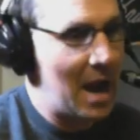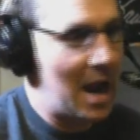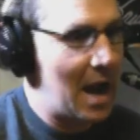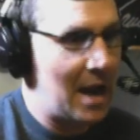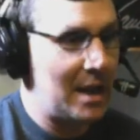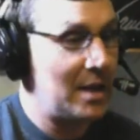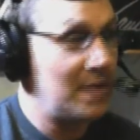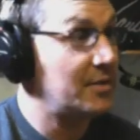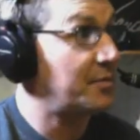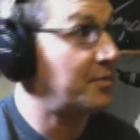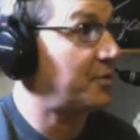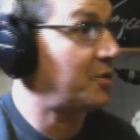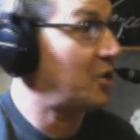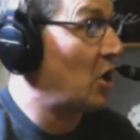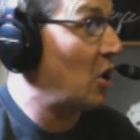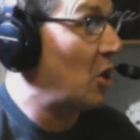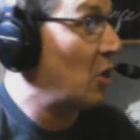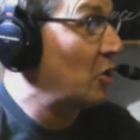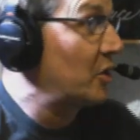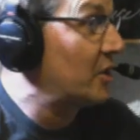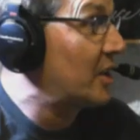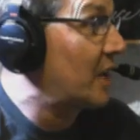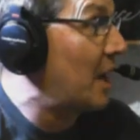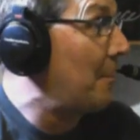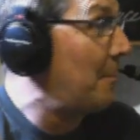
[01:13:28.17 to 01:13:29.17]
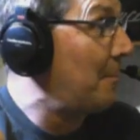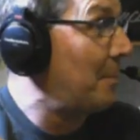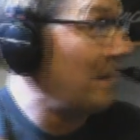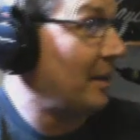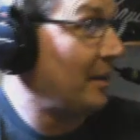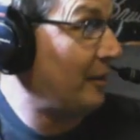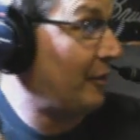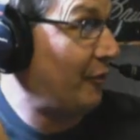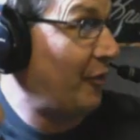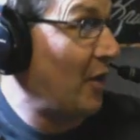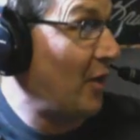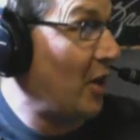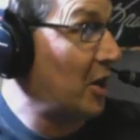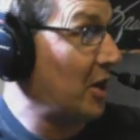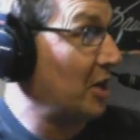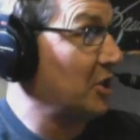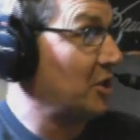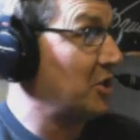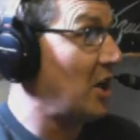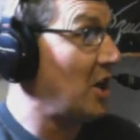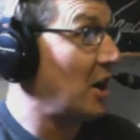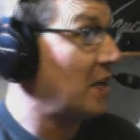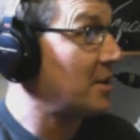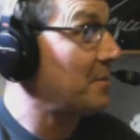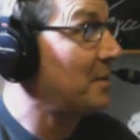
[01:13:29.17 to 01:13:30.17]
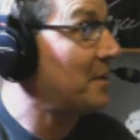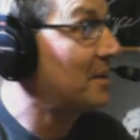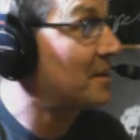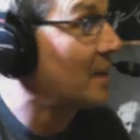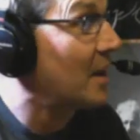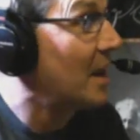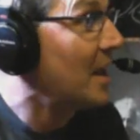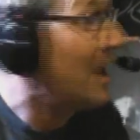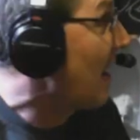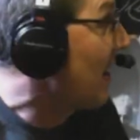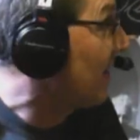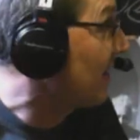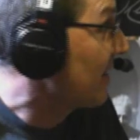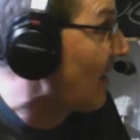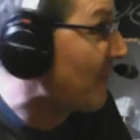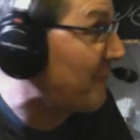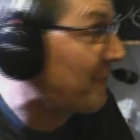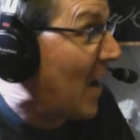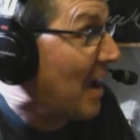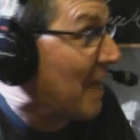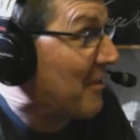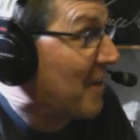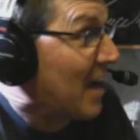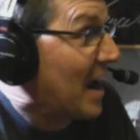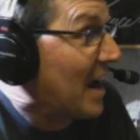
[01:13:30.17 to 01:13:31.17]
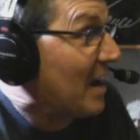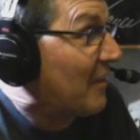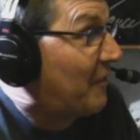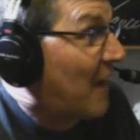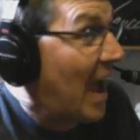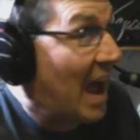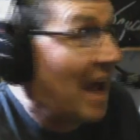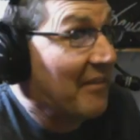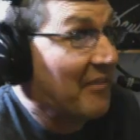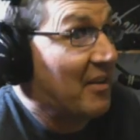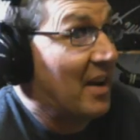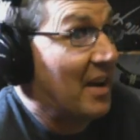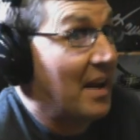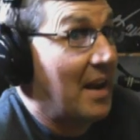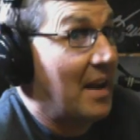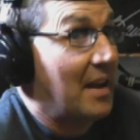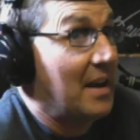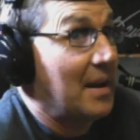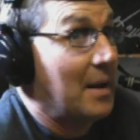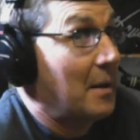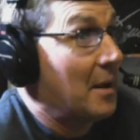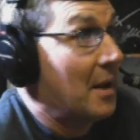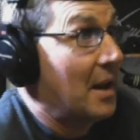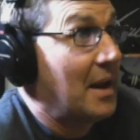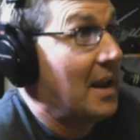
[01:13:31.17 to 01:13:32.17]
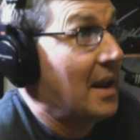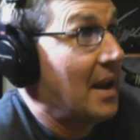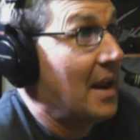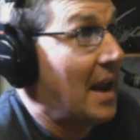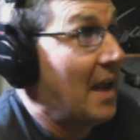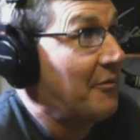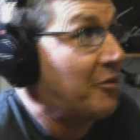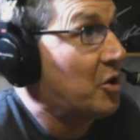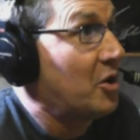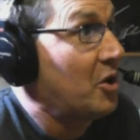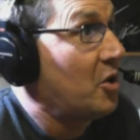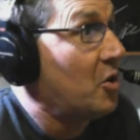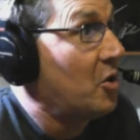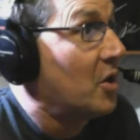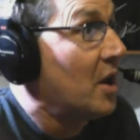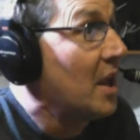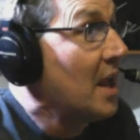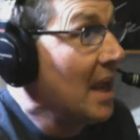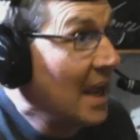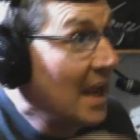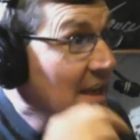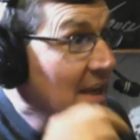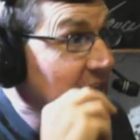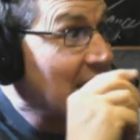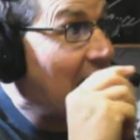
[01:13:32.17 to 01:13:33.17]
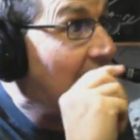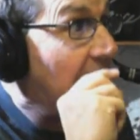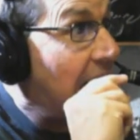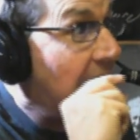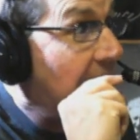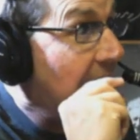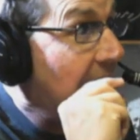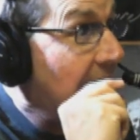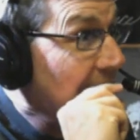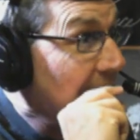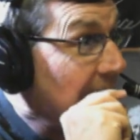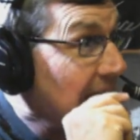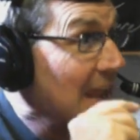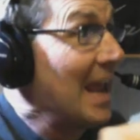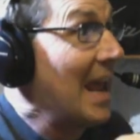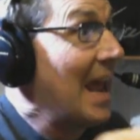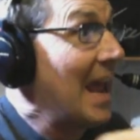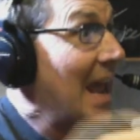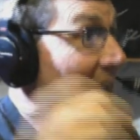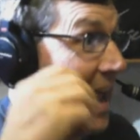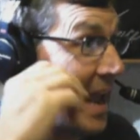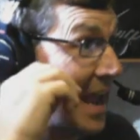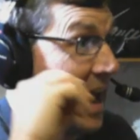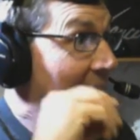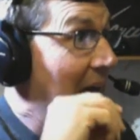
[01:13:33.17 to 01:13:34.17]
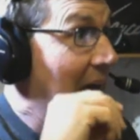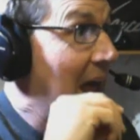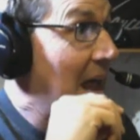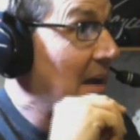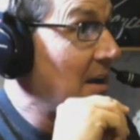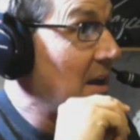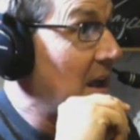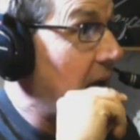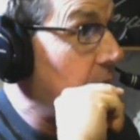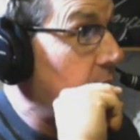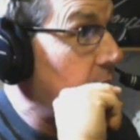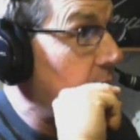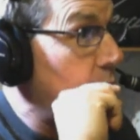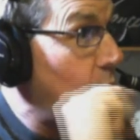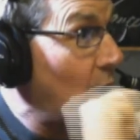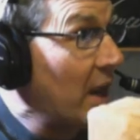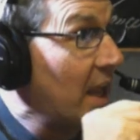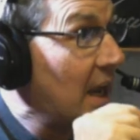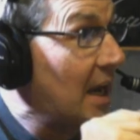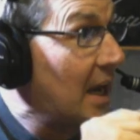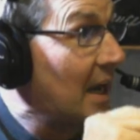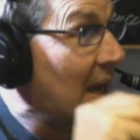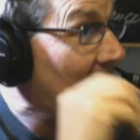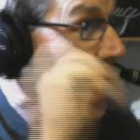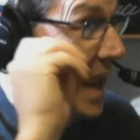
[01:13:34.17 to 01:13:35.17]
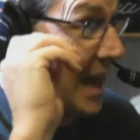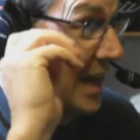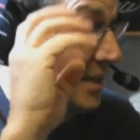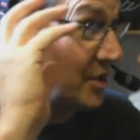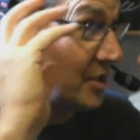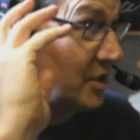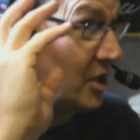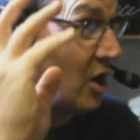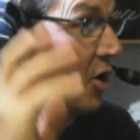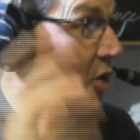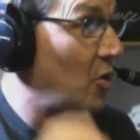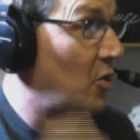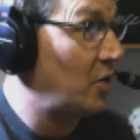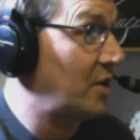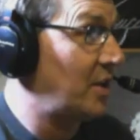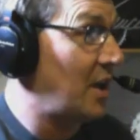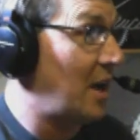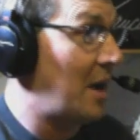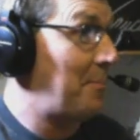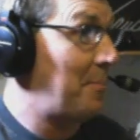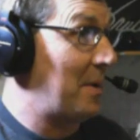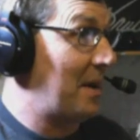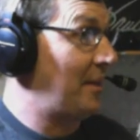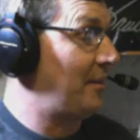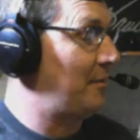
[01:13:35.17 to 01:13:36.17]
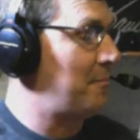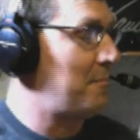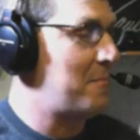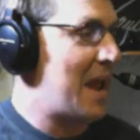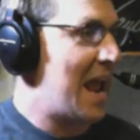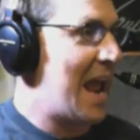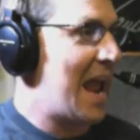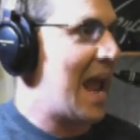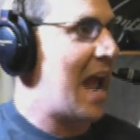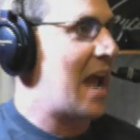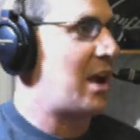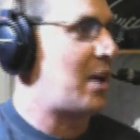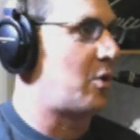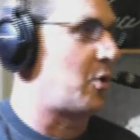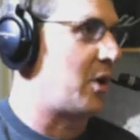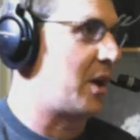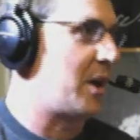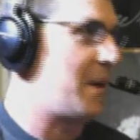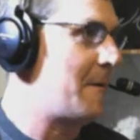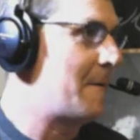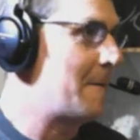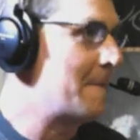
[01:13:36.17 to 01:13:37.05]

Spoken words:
He's coked up and he's fucking charged. He's on 595 in the afternoon. He's high on weed and he's coked up and he's angry.